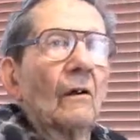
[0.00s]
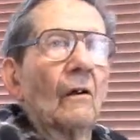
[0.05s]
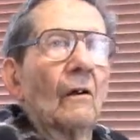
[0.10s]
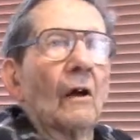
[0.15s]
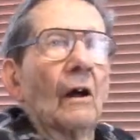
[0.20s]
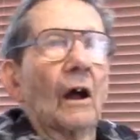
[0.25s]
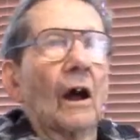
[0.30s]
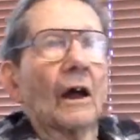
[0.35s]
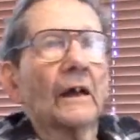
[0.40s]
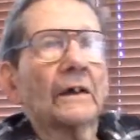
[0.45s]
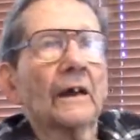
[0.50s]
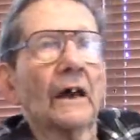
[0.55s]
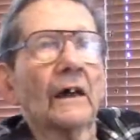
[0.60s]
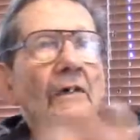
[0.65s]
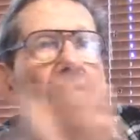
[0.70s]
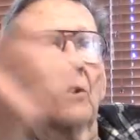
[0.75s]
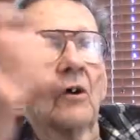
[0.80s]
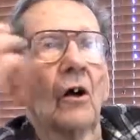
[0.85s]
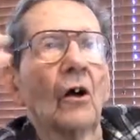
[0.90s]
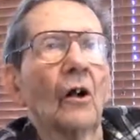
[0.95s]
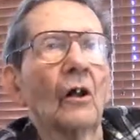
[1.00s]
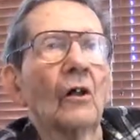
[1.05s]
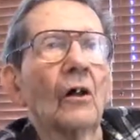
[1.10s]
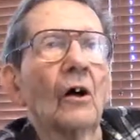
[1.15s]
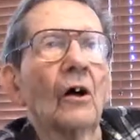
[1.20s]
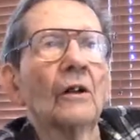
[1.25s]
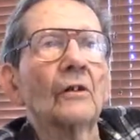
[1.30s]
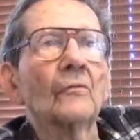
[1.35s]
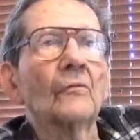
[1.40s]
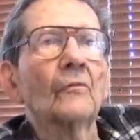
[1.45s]
I got it all
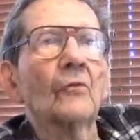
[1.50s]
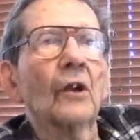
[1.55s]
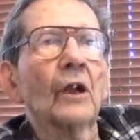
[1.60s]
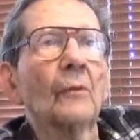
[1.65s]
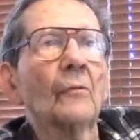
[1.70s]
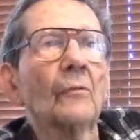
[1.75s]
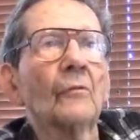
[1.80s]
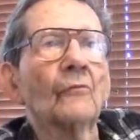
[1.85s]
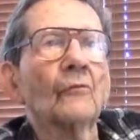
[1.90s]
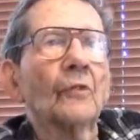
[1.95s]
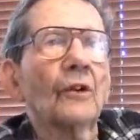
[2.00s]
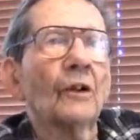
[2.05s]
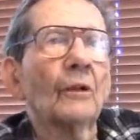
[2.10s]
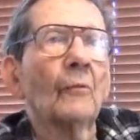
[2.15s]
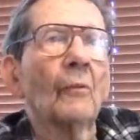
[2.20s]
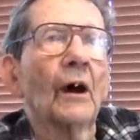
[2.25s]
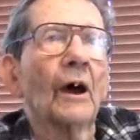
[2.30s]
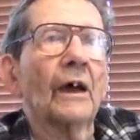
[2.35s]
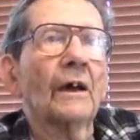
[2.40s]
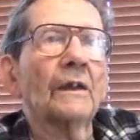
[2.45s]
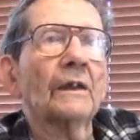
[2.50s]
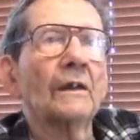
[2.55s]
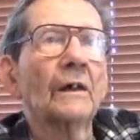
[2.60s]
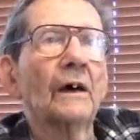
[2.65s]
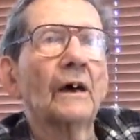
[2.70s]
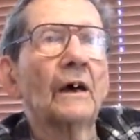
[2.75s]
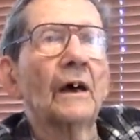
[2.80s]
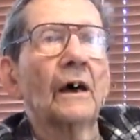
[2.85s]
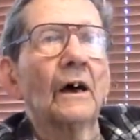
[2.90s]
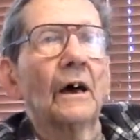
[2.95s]
on a frame. A friend of mine,
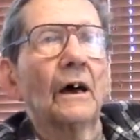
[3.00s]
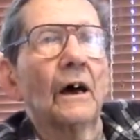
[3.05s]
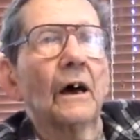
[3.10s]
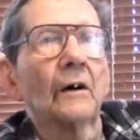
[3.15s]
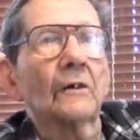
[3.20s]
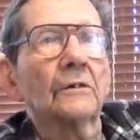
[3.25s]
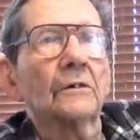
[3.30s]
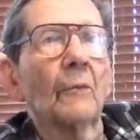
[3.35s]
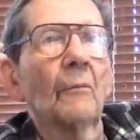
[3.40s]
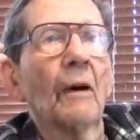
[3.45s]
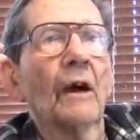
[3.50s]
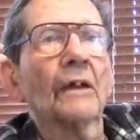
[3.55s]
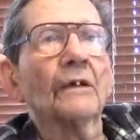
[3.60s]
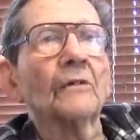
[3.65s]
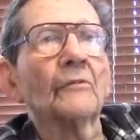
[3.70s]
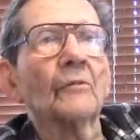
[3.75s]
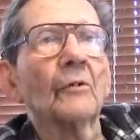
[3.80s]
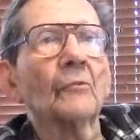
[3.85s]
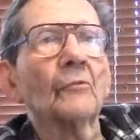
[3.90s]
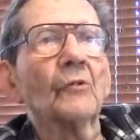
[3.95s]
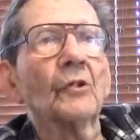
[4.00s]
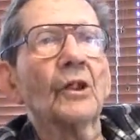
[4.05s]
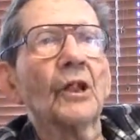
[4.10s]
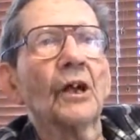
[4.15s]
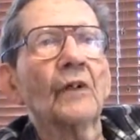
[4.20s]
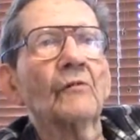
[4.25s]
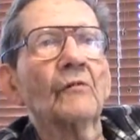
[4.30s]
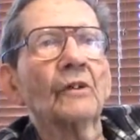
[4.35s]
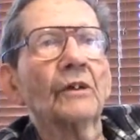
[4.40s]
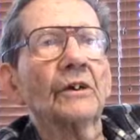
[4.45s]
a commander from the
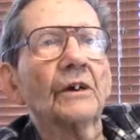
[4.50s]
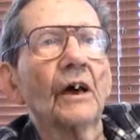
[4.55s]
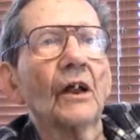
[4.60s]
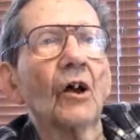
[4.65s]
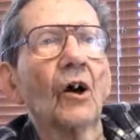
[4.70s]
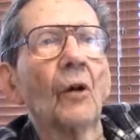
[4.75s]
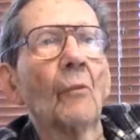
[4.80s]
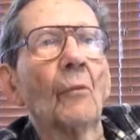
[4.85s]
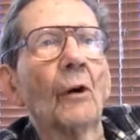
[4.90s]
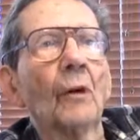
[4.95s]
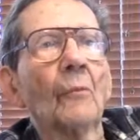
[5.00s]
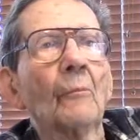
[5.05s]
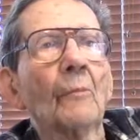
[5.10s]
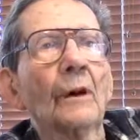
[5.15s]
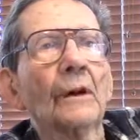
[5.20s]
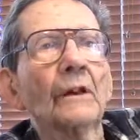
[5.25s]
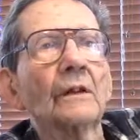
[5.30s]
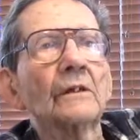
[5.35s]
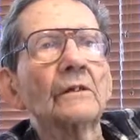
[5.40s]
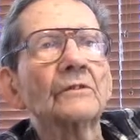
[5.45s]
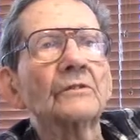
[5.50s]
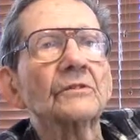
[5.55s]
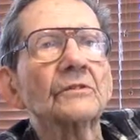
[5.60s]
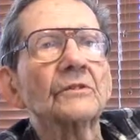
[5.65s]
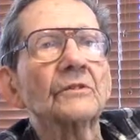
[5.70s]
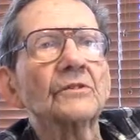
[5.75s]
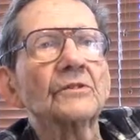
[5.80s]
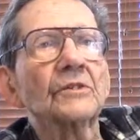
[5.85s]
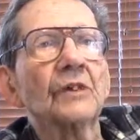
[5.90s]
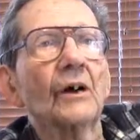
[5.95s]
Navy, got all my medals
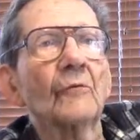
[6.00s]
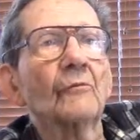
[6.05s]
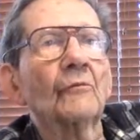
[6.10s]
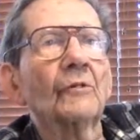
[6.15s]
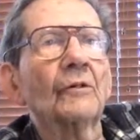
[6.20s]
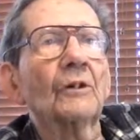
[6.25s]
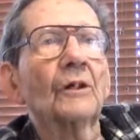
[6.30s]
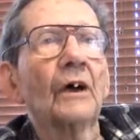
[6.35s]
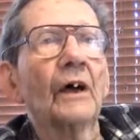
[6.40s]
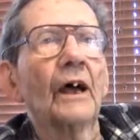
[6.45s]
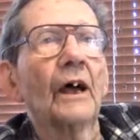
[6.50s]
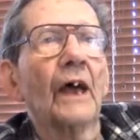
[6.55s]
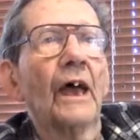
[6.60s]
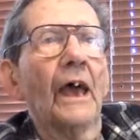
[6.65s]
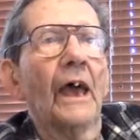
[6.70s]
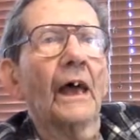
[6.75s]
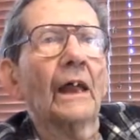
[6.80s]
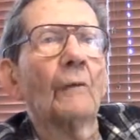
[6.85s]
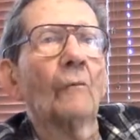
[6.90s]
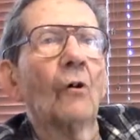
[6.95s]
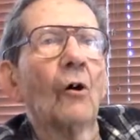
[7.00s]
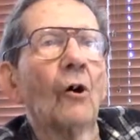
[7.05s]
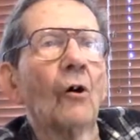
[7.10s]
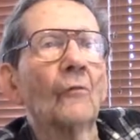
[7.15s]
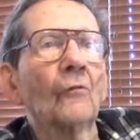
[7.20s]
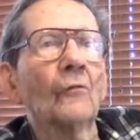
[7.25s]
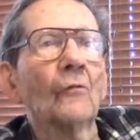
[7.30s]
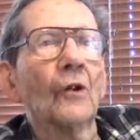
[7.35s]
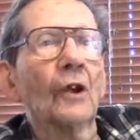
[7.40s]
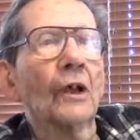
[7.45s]
and stuff, and had them
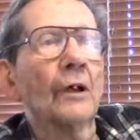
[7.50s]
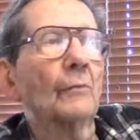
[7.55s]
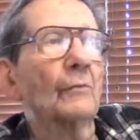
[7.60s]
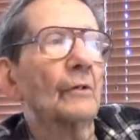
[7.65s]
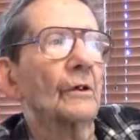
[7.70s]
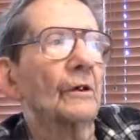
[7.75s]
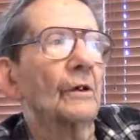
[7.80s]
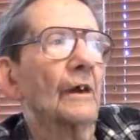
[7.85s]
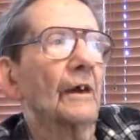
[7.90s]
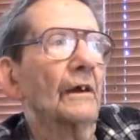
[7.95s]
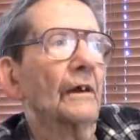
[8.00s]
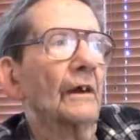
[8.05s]
all framed, and I